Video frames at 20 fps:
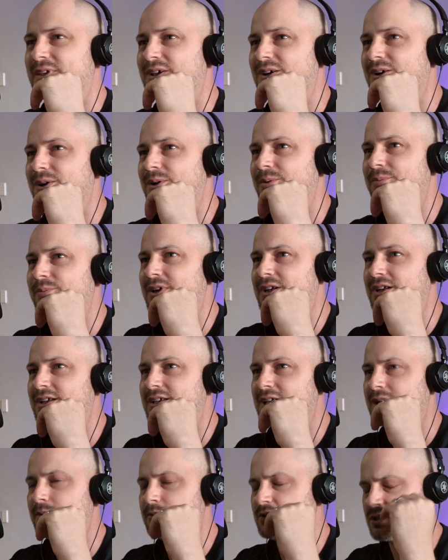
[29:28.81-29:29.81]
And
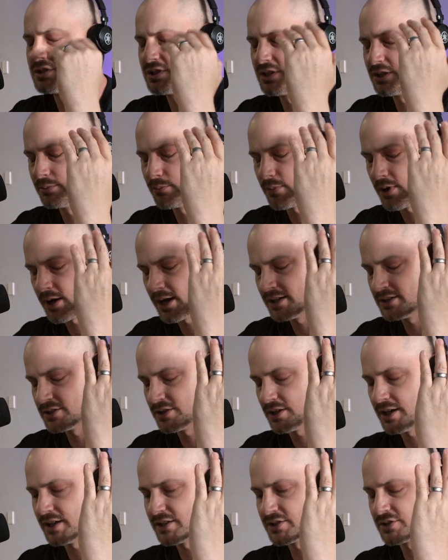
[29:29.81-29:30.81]
again, just in the mind's
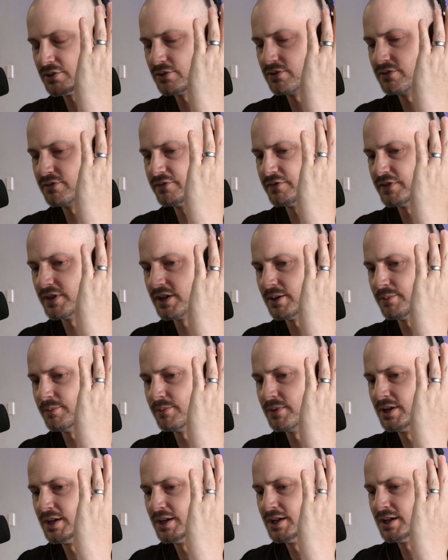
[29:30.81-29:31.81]
eye, sort of
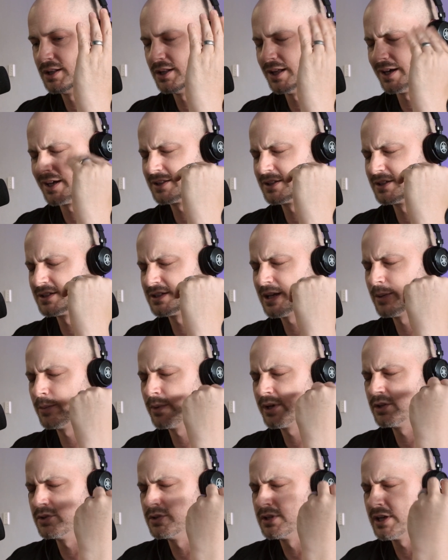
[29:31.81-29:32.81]
like the same
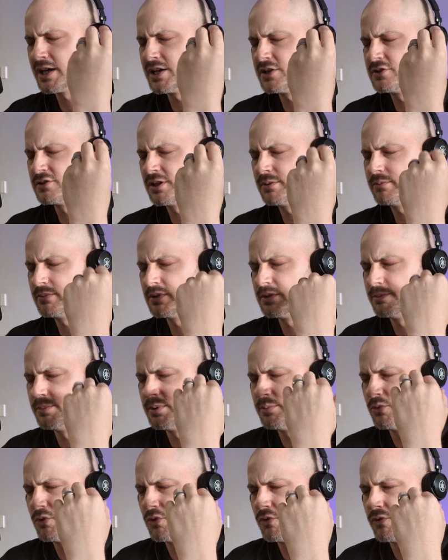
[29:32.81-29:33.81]
way you daydream, but a
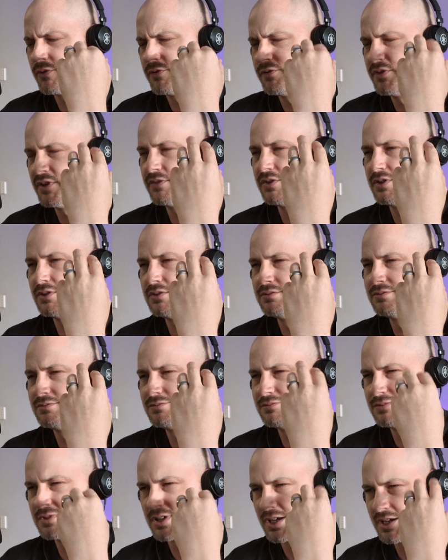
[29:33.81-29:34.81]
bit more of a vivid
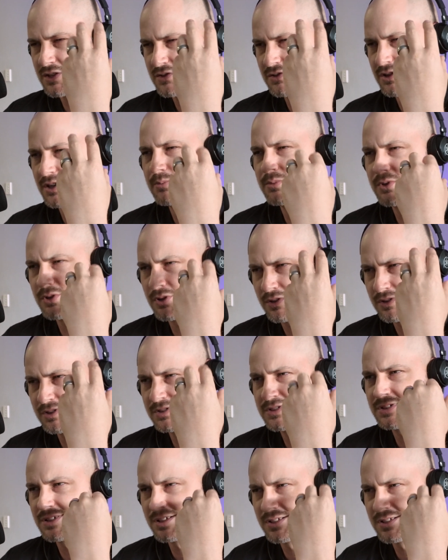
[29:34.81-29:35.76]
daydream, you know,